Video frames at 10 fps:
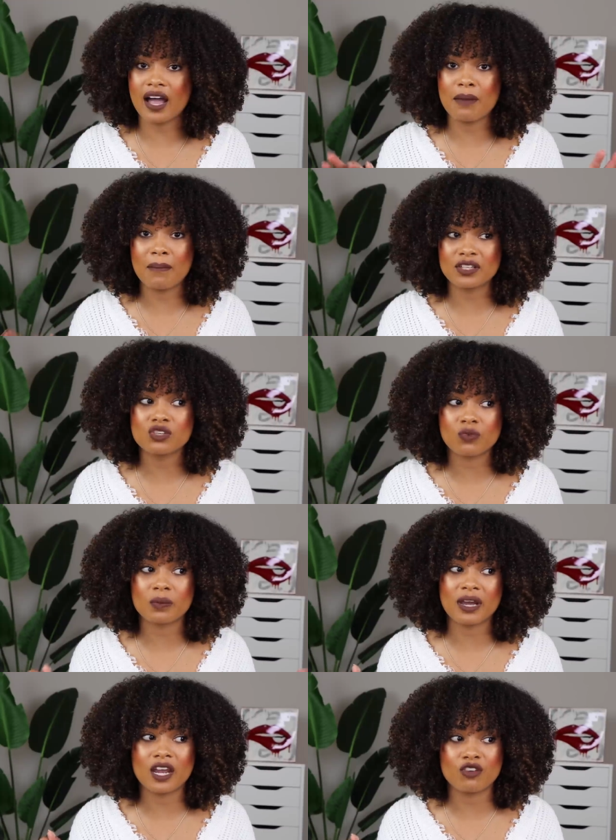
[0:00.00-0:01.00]
I must have
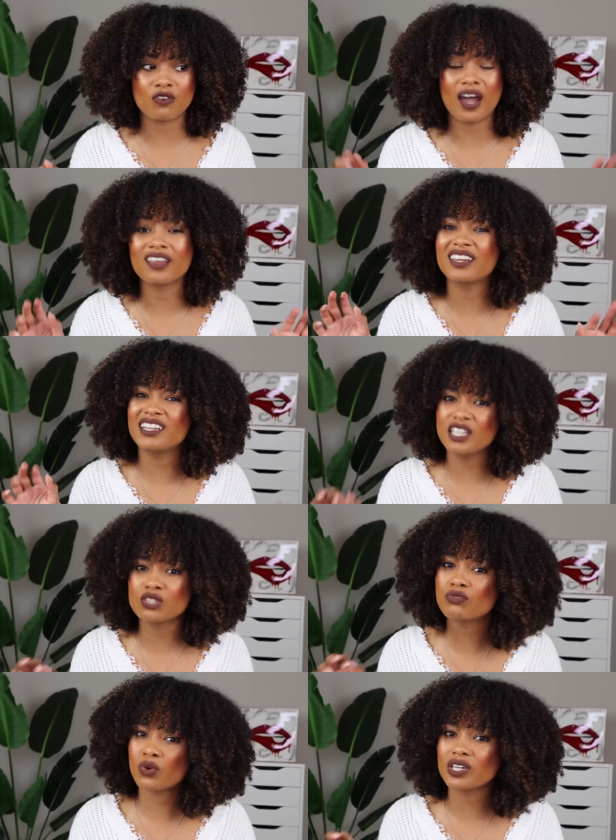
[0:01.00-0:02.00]
worn my hair for at
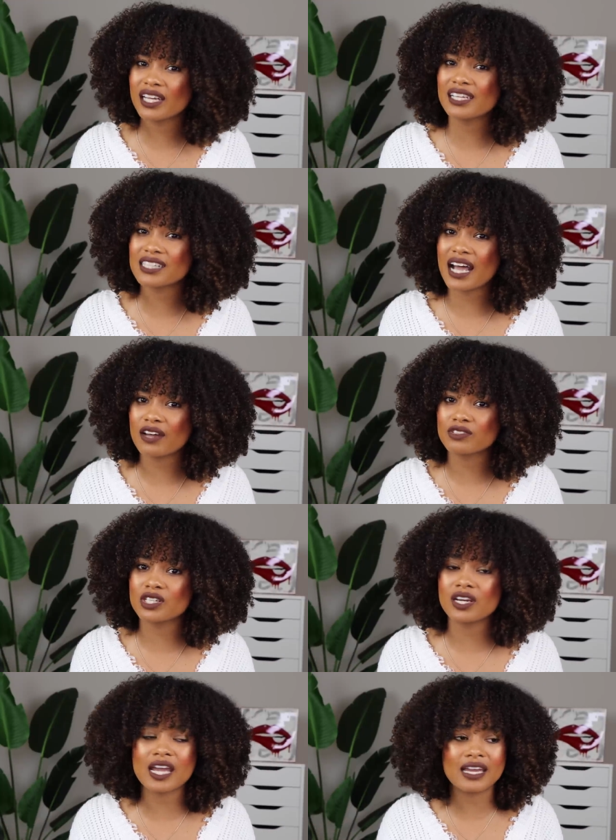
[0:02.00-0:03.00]
least four days after
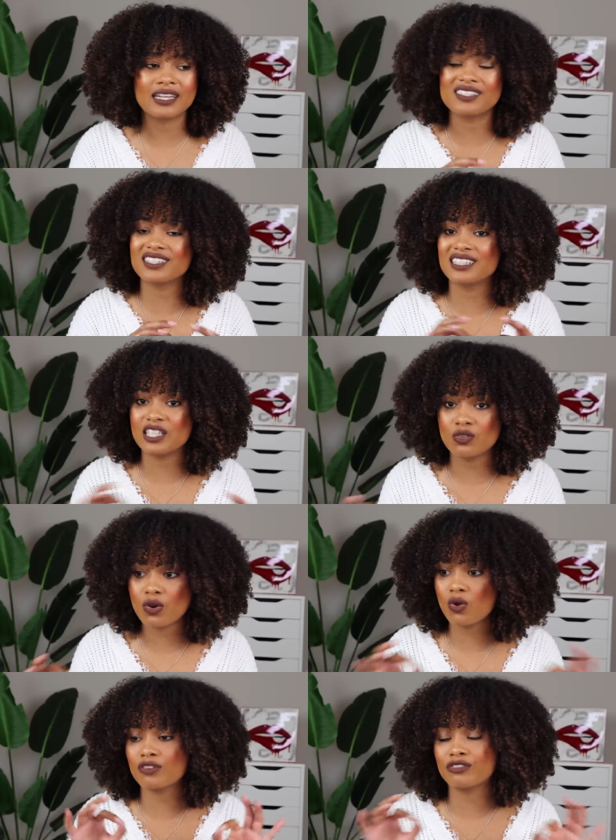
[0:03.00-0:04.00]
and
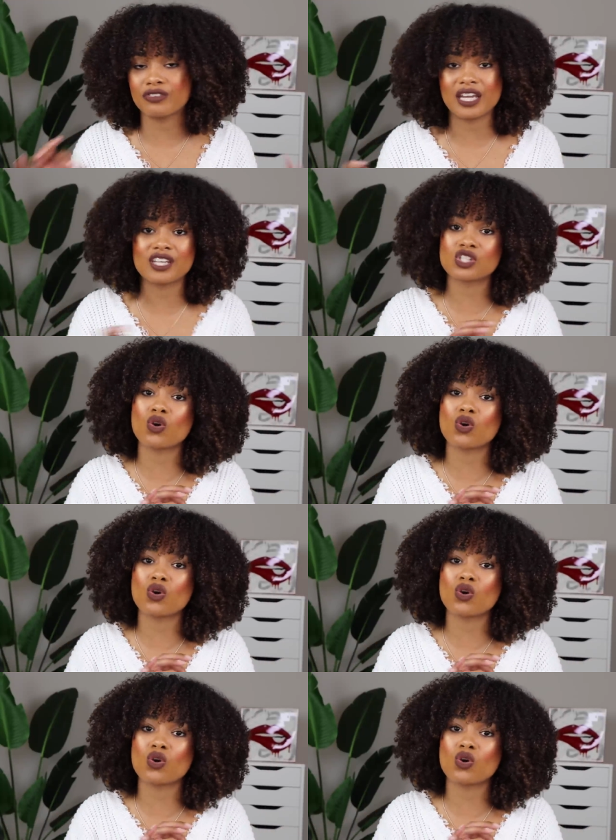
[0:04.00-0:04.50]
zero flakes